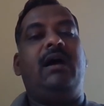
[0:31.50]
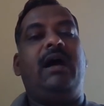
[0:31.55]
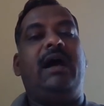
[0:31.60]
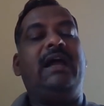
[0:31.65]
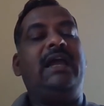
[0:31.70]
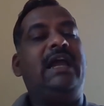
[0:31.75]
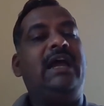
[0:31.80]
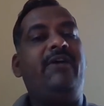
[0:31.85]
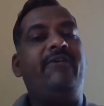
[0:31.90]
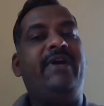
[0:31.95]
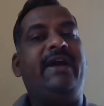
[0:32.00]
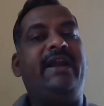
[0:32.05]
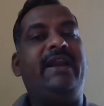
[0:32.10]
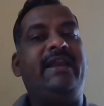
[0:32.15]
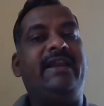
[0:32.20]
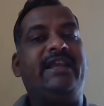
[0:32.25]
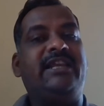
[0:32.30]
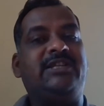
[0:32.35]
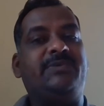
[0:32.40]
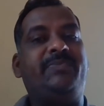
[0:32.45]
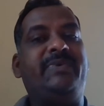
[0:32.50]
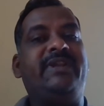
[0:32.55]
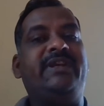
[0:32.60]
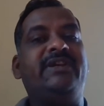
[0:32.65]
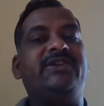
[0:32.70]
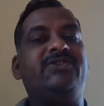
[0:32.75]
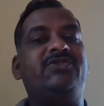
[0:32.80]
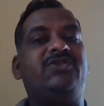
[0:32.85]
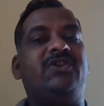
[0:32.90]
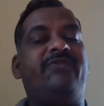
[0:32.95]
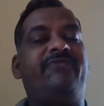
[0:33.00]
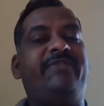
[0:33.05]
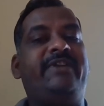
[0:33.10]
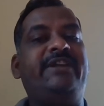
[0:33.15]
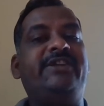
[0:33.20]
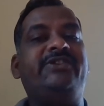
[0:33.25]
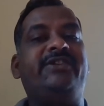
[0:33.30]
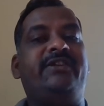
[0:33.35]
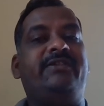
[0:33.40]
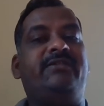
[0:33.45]
I have had an experience of
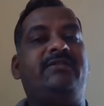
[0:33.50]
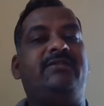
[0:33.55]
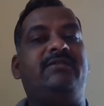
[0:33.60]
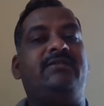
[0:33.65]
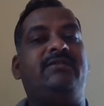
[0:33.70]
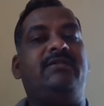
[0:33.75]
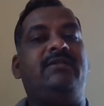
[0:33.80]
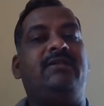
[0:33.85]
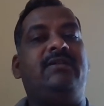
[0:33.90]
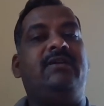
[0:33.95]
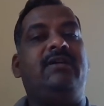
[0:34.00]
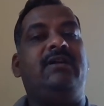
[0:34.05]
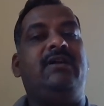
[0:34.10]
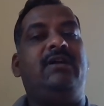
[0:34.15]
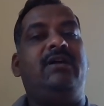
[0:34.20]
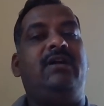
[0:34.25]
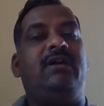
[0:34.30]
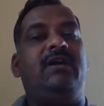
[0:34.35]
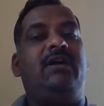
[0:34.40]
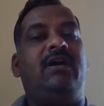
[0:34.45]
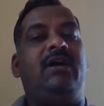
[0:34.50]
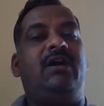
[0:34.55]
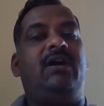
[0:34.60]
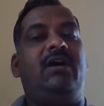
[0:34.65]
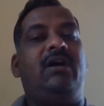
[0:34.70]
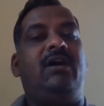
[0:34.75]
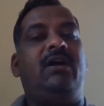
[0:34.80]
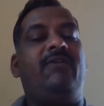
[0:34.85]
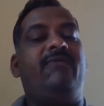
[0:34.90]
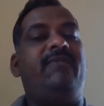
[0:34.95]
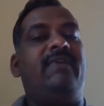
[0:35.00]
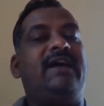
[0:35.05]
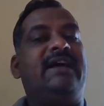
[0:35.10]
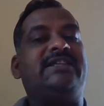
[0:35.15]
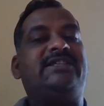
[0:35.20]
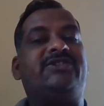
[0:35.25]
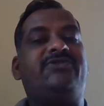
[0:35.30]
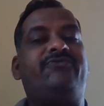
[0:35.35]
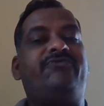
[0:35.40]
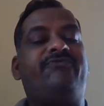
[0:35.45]
teaching of
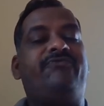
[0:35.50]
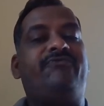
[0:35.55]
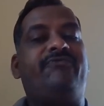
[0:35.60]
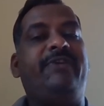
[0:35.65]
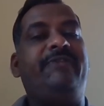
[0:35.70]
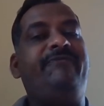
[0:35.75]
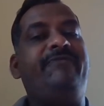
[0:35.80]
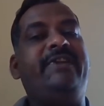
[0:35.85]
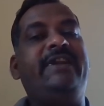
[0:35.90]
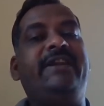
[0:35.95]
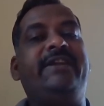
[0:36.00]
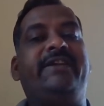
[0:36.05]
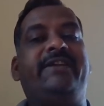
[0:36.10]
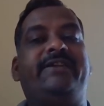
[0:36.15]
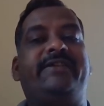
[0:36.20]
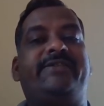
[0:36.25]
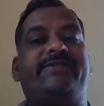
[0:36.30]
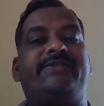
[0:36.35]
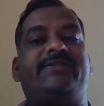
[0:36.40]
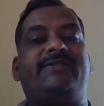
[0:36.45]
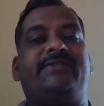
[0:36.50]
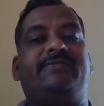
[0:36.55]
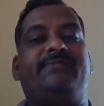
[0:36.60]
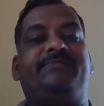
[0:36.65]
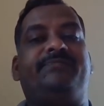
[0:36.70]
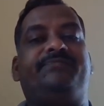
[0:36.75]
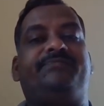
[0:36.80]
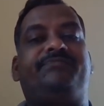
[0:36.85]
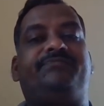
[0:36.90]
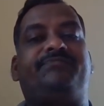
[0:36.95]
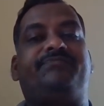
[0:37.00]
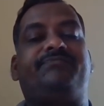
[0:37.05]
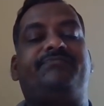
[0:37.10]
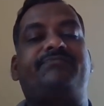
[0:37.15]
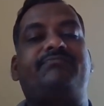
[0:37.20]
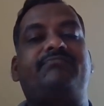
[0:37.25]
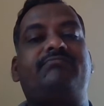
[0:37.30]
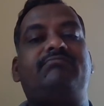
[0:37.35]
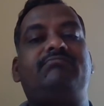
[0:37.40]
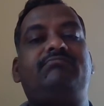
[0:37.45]
last 15 years.
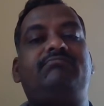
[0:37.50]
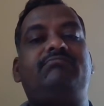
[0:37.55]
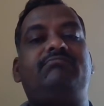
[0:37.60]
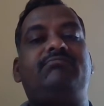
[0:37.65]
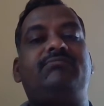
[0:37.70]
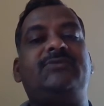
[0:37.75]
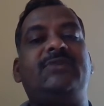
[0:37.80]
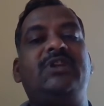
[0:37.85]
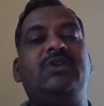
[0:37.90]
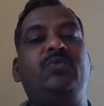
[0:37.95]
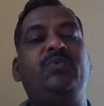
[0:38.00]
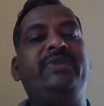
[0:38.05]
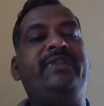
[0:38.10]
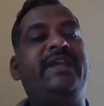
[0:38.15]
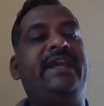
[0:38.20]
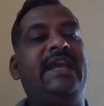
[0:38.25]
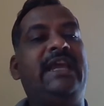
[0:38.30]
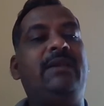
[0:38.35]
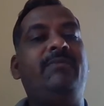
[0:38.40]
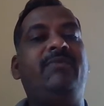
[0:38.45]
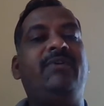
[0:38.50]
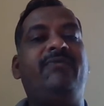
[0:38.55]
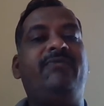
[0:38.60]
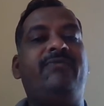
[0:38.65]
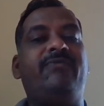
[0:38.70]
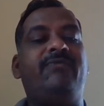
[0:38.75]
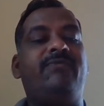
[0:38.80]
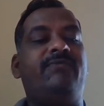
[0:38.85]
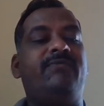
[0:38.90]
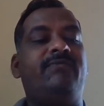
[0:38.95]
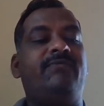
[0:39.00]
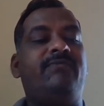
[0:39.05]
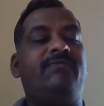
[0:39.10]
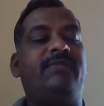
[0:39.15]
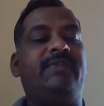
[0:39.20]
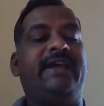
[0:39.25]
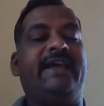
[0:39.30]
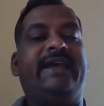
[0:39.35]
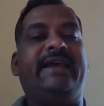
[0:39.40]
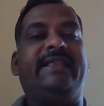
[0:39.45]
With the help of
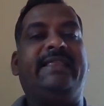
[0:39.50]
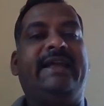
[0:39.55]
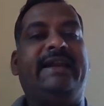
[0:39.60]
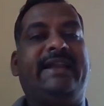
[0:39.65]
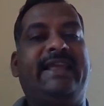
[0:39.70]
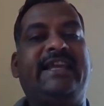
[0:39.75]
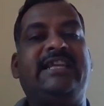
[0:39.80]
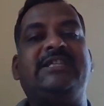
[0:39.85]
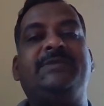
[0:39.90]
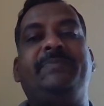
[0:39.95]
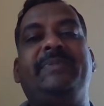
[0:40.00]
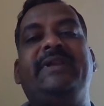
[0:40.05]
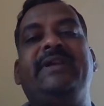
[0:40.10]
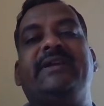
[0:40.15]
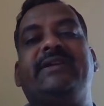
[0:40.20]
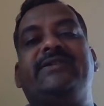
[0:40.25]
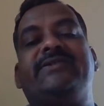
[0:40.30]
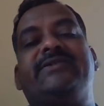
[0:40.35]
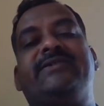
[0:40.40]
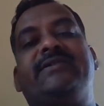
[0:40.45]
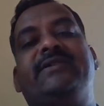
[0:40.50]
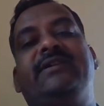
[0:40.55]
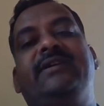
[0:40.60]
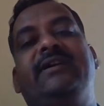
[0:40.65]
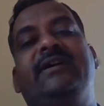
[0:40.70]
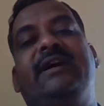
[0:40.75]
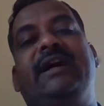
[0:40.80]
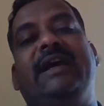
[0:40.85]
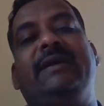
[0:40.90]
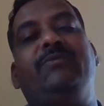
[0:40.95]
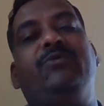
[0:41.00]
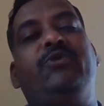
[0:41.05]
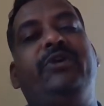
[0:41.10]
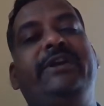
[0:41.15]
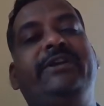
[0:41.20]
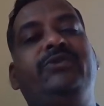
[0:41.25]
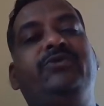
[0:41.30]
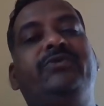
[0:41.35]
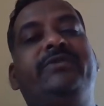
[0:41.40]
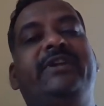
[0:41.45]
that experience, I am
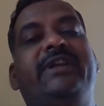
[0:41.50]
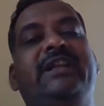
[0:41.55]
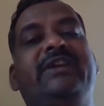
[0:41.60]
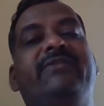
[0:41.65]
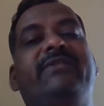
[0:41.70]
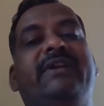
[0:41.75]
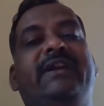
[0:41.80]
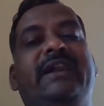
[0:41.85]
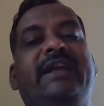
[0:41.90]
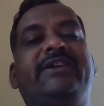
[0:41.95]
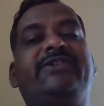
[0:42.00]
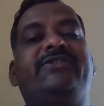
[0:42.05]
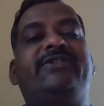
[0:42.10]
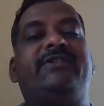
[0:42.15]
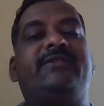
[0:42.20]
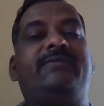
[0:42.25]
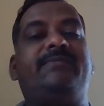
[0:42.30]
going to deliver a lecture.